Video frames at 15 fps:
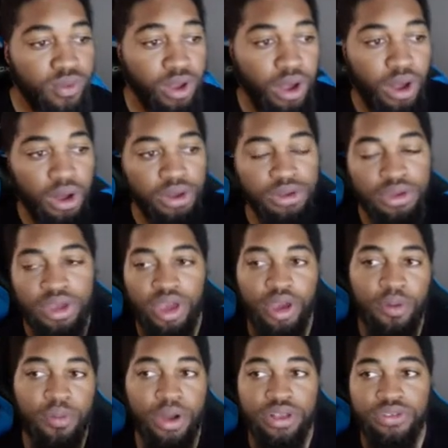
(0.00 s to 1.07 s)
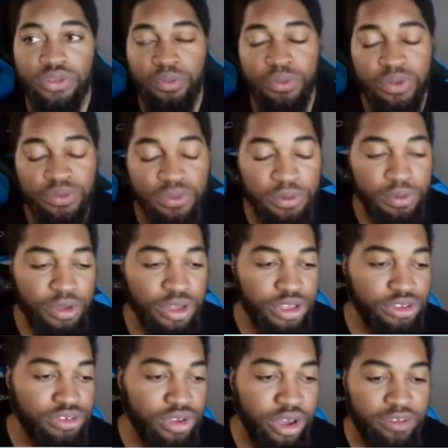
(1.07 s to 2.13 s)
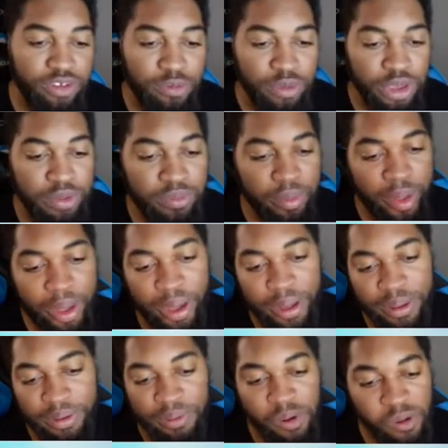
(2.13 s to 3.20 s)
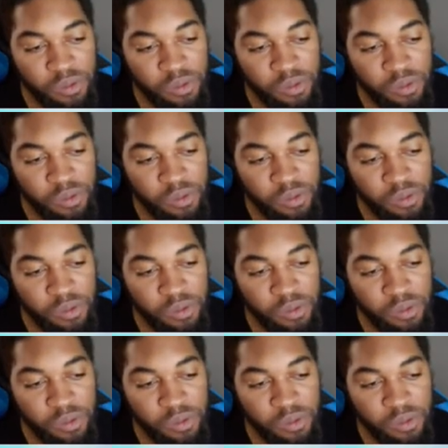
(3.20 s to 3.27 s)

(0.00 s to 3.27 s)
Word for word: oh, you can't watch the movie because you have a big bag.